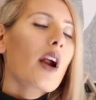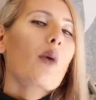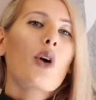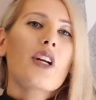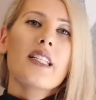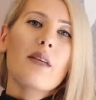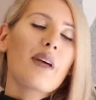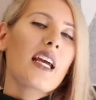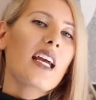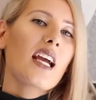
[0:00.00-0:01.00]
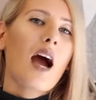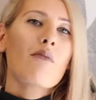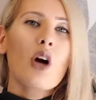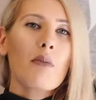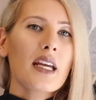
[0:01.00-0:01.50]
I want it to be. I'm
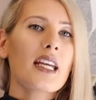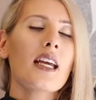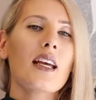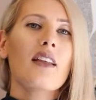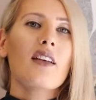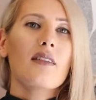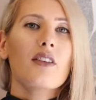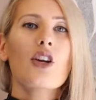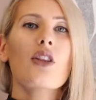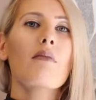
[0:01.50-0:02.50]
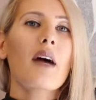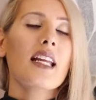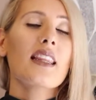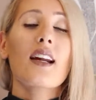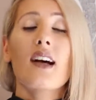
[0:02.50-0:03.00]
not making, the
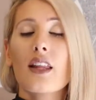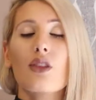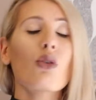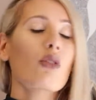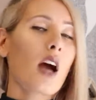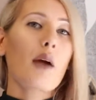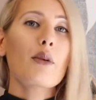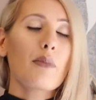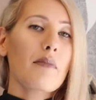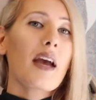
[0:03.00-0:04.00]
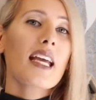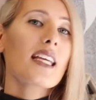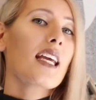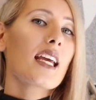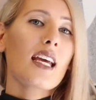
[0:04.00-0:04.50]
money that I thought I would be
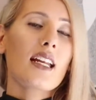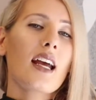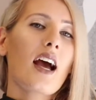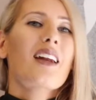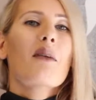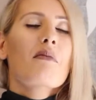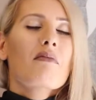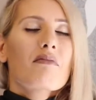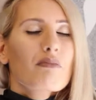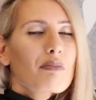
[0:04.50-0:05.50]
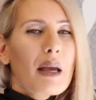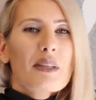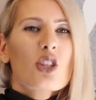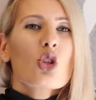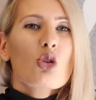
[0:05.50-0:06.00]
making, and I'm maybe
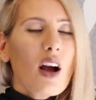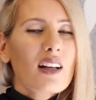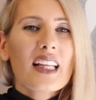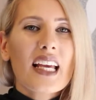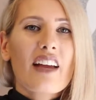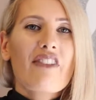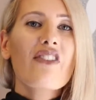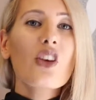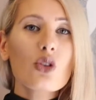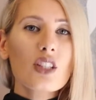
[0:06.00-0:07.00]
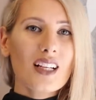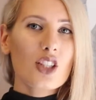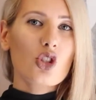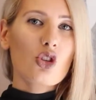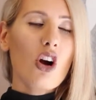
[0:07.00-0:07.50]
struggling. It feels like a
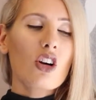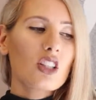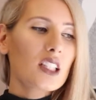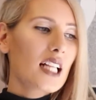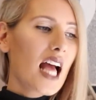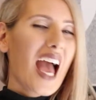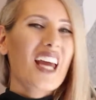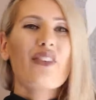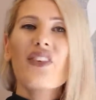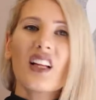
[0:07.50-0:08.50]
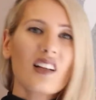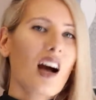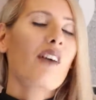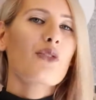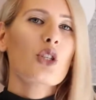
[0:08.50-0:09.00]
struggle, and I feel
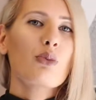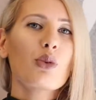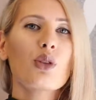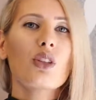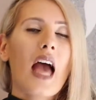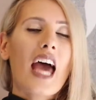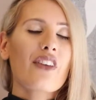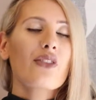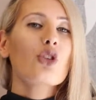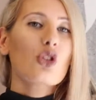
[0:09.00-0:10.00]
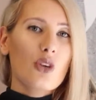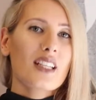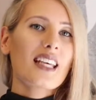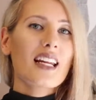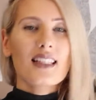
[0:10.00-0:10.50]
uncomfortable, and I feel
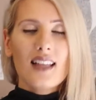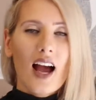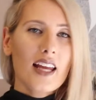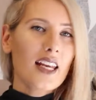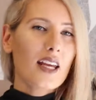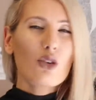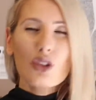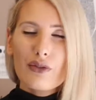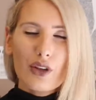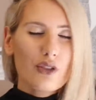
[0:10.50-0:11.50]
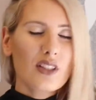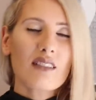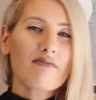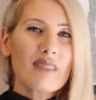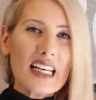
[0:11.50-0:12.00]
stress and anxiety and all of those
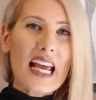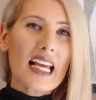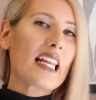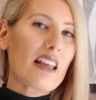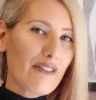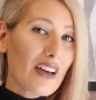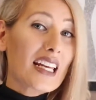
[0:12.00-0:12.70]
negative